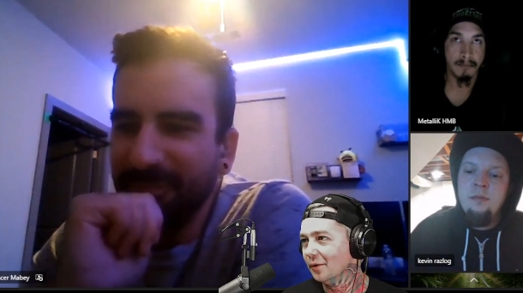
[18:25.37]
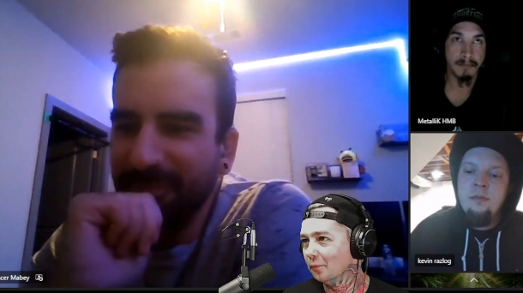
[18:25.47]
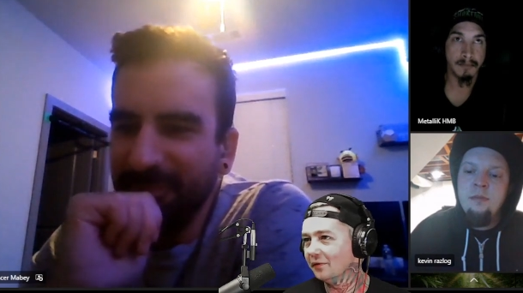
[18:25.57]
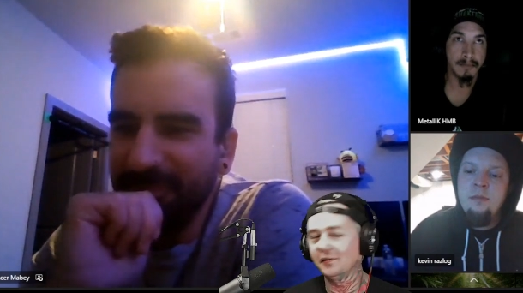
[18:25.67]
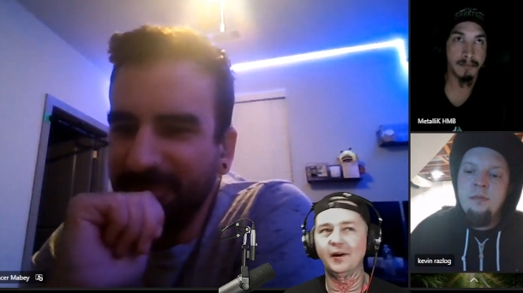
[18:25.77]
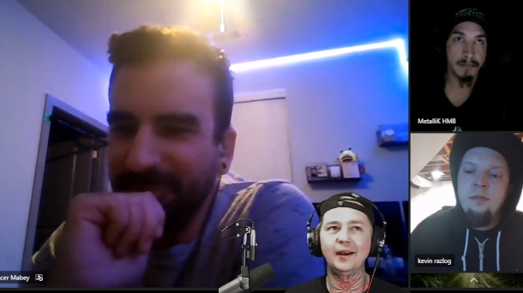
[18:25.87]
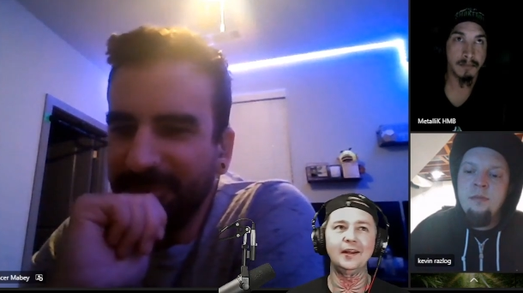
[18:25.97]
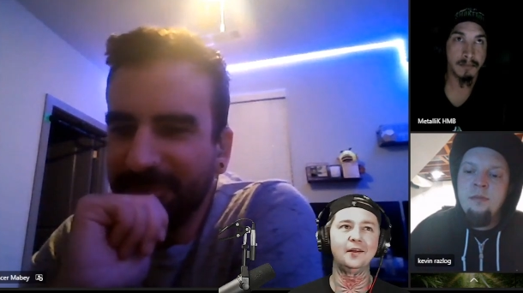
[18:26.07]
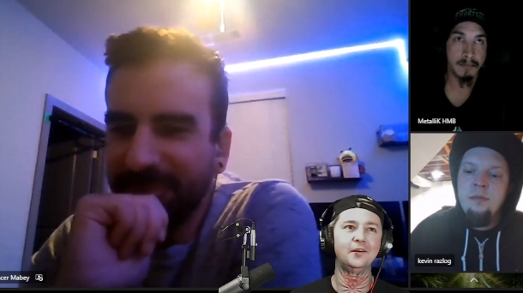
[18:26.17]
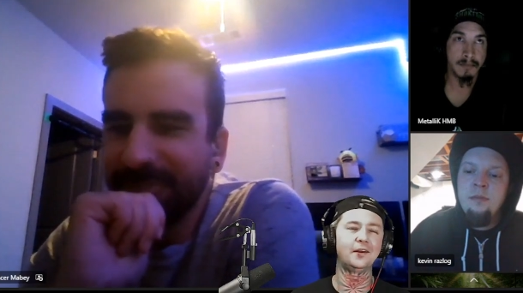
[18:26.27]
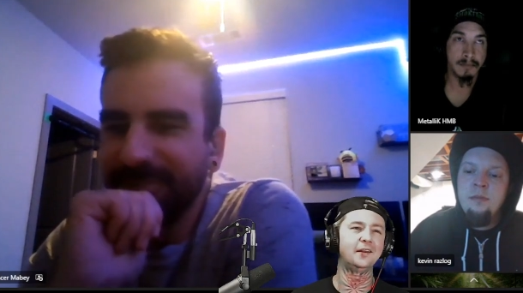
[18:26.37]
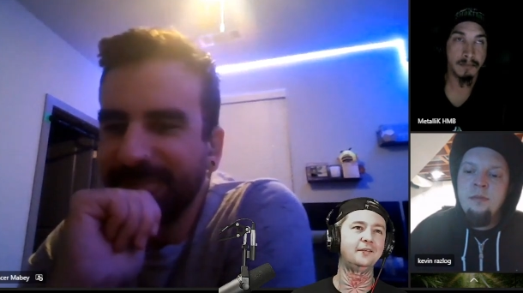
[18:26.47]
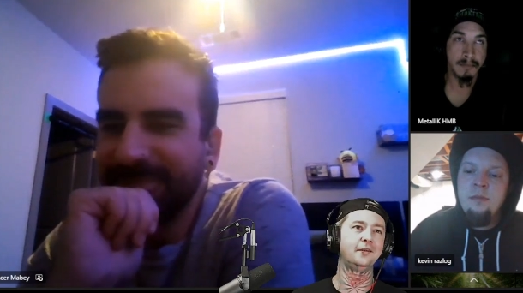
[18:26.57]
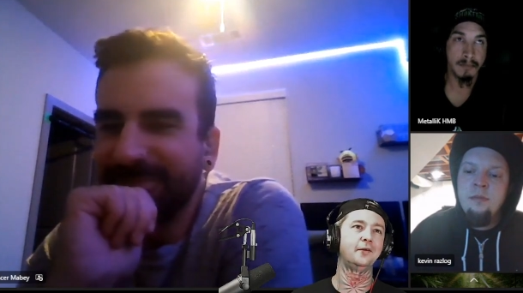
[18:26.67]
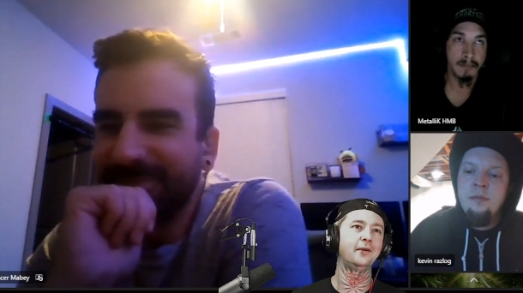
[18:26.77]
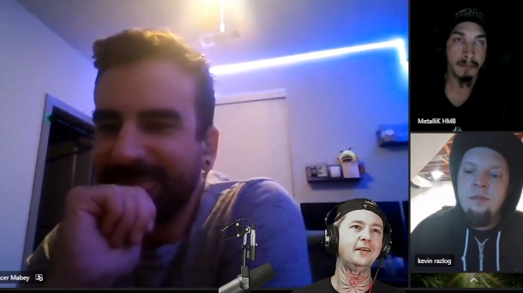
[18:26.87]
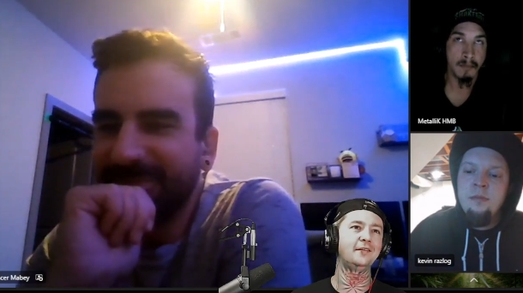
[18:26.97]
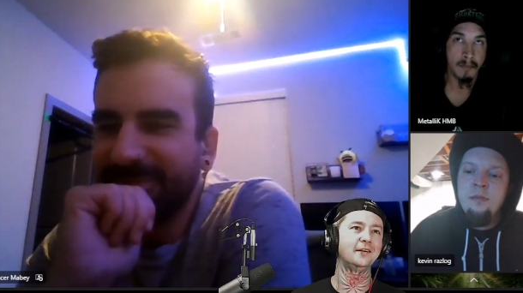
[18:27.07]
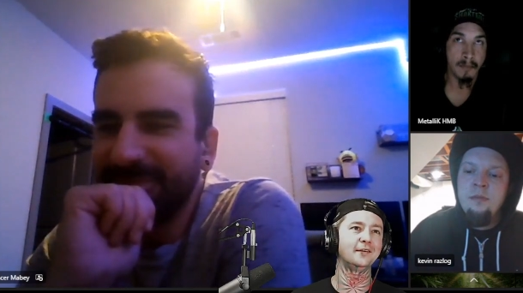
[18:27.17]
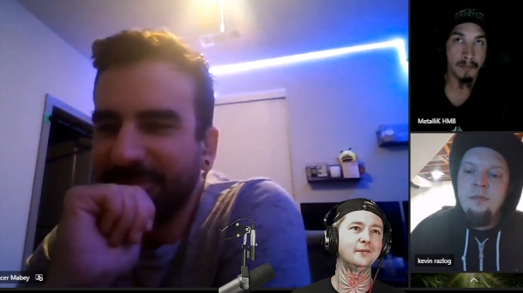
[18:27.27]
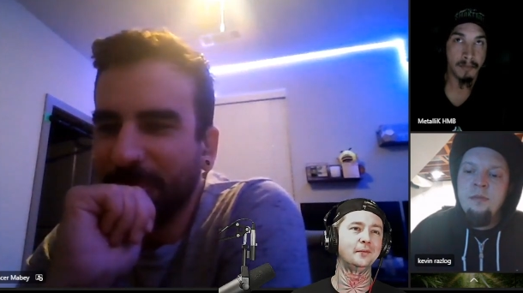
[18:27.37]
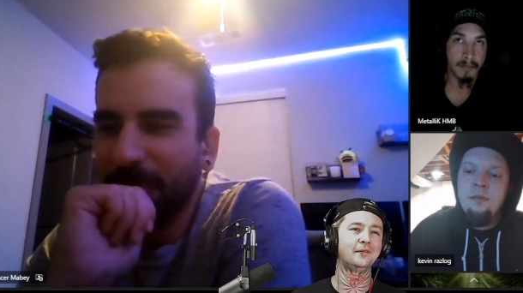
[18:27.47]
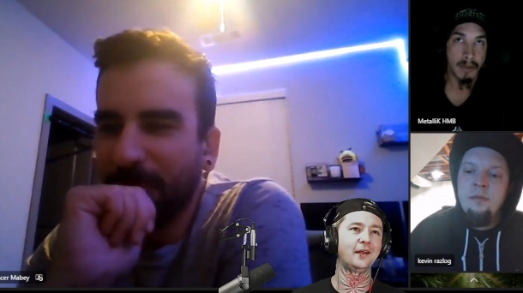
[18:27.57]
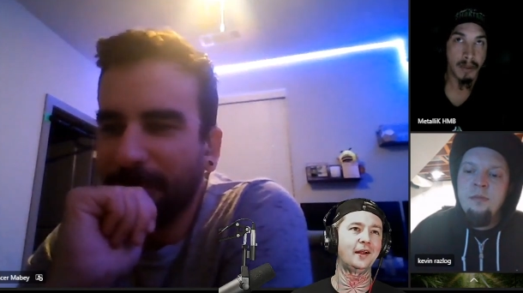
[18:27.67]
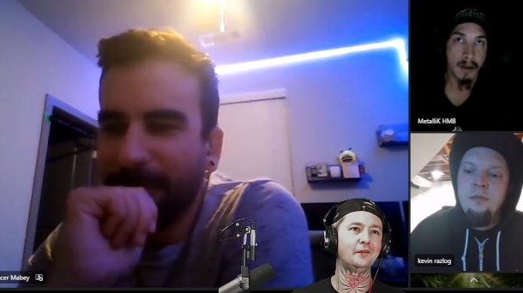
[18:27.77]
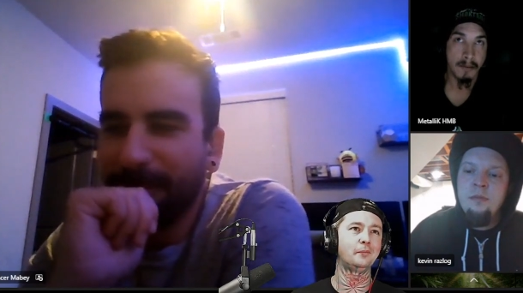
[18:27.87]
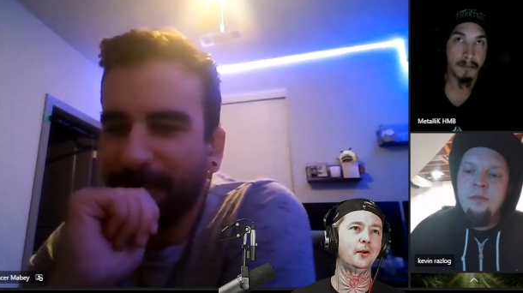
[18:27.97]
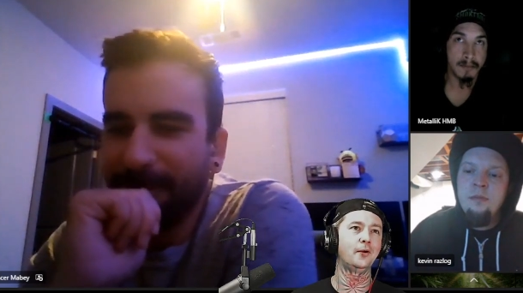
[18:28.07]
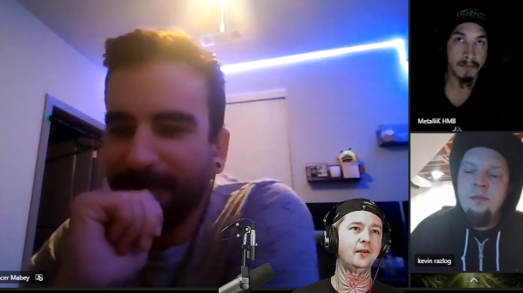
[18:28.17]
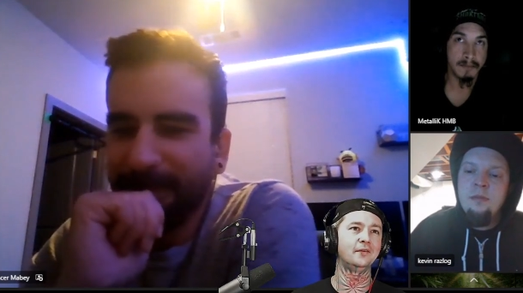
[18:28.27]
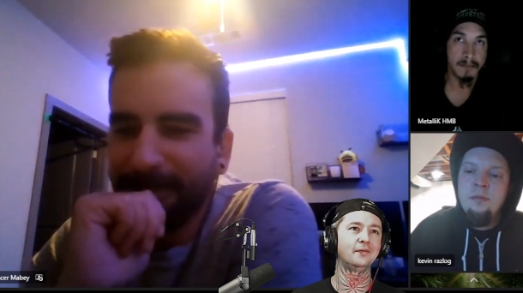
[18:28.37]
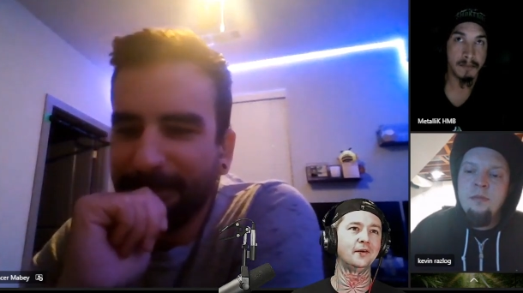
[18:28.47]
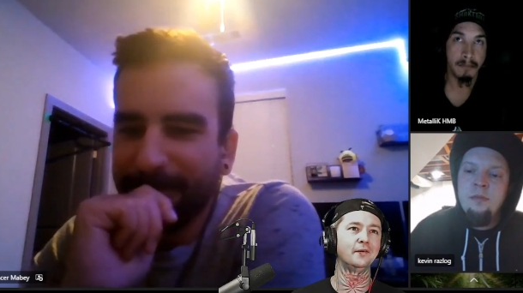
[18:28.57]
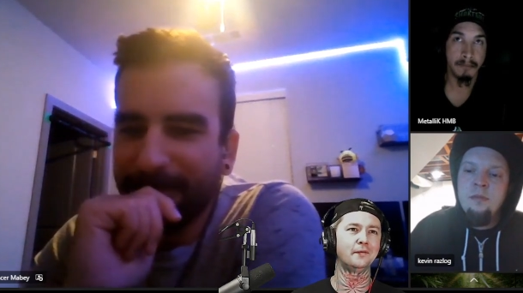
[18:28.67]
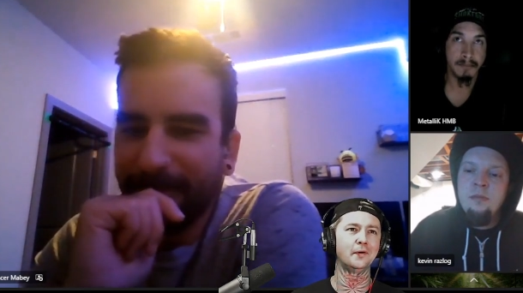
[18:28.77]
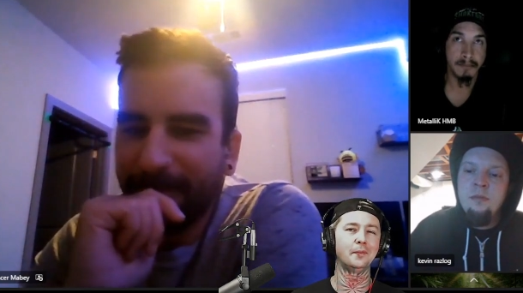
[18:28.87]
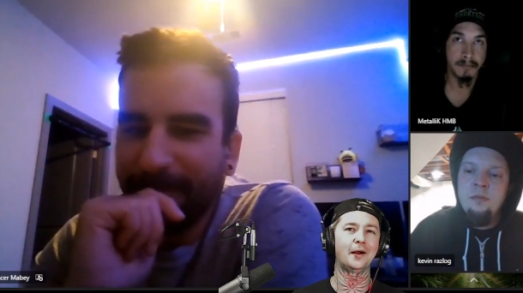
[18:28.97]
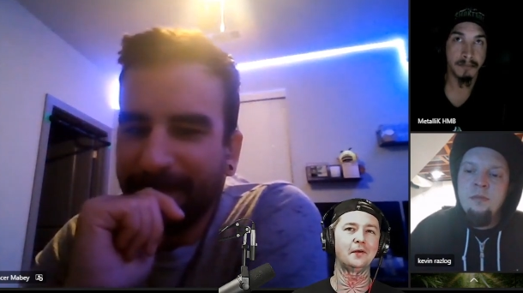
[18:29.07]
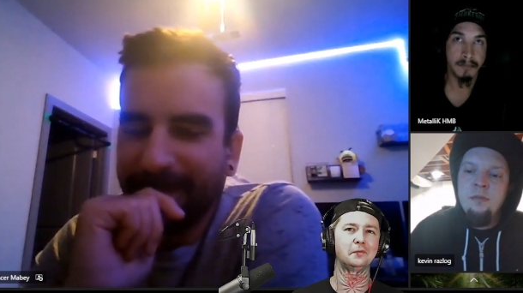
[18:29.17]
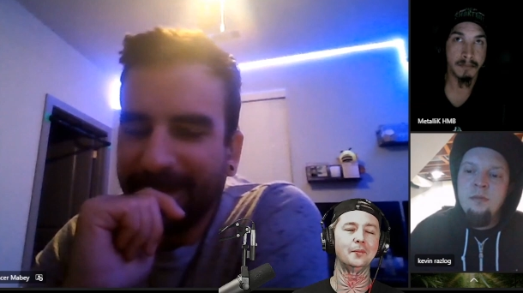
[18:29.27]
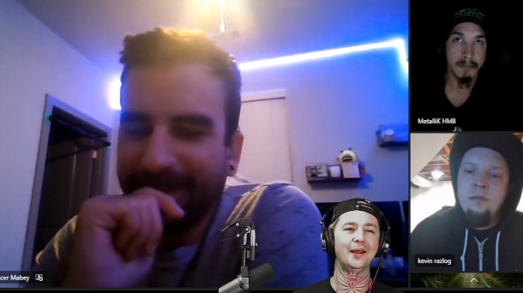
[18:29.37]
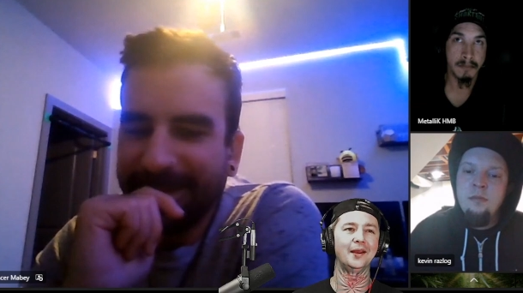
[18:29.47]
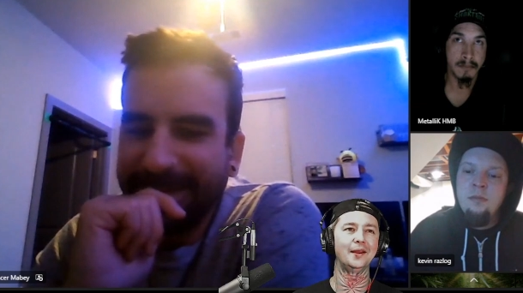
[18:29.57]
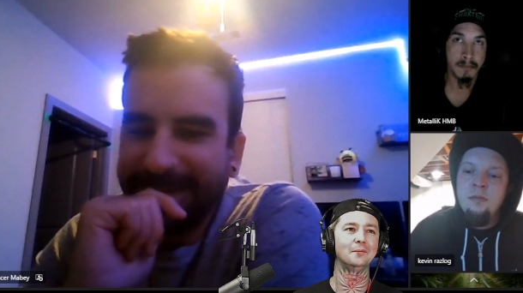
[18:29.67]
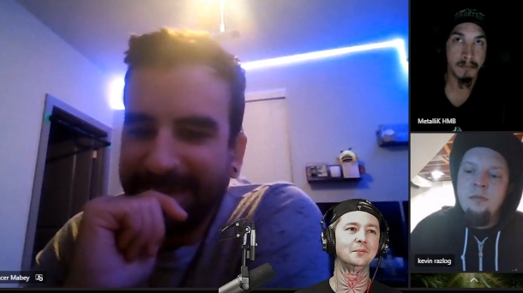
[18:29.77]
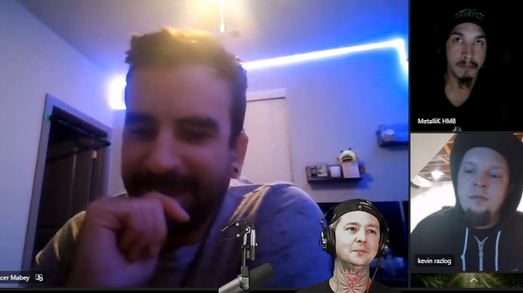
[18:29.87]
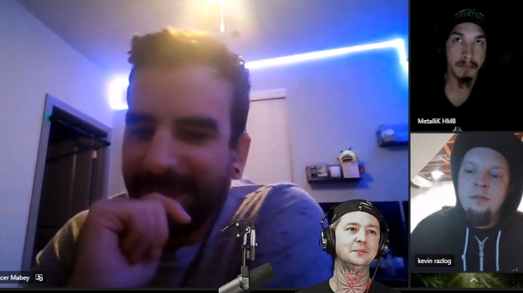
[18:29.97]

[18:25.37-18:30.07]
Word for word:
Speaker 1: was there any other considerations besides Poet for a possible band name?